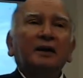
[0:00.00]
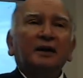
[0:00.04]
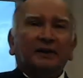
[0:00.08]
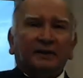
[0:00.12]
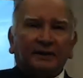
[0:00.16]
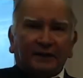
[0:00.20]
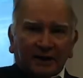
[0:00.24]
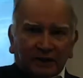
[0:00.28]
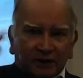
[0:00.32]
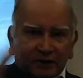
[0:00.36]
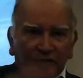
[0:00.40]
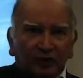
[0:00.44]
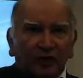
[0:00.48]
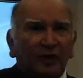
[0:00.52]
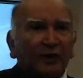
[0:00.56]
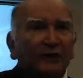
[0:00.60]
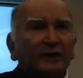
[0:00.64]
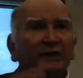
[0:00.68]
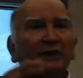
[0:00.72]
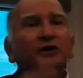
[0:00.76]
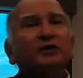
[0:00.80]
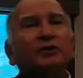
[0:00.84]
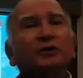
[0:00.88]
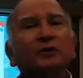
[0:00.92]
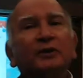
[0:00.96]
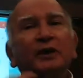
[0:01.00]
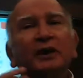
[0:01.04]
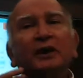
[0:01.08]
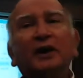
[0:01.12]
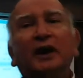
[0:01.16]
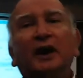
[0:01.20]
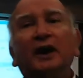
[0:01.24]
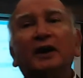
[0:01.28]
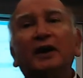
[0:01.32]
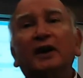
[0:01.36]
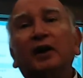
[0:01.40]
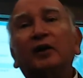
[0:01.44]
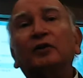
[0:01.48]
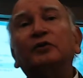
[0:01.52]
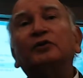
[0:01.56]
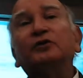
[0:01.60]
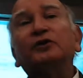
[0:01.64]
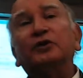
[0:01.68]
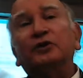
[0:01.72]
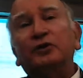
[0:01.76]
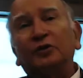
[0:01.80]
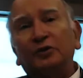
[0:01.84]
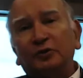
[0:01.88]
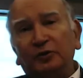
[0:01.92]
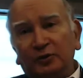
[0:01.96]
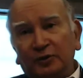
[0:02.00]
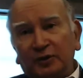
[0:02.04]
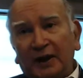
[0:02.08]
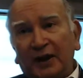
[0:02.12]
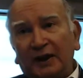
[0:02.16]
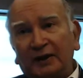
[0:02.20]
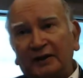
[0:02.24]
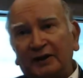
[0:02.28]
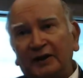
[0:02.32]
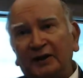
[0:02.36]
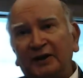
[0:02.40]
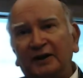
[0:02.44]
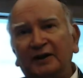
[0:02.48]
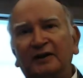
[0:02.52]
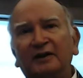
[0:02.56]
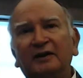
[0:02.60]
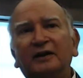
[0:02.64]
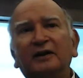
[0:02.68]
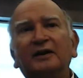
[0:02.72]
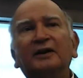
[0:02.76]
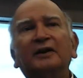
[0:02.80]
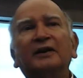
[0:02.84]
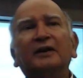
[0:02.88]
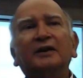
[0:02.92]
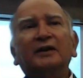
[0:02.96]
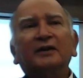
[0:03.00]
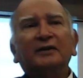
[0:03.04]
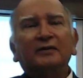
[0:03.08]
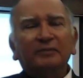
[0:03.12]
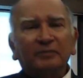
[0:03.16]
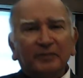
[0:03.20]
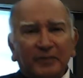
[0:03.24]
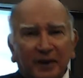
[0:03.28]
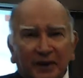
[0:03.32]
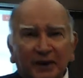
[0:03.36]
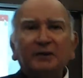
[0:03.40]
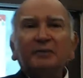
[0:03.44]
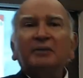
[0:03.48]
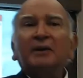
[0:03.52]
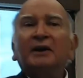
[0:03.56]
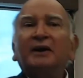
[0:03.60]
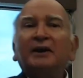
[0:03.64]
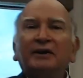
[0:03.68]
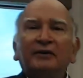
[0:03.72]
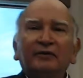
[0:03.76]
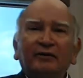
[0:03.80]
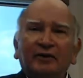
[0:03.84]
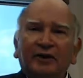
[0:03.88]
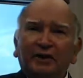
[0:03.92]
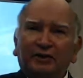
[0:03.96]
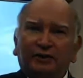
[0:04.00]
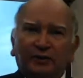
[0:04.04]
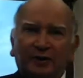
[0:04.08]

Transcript: Technology today allows you to do that in many, many ways.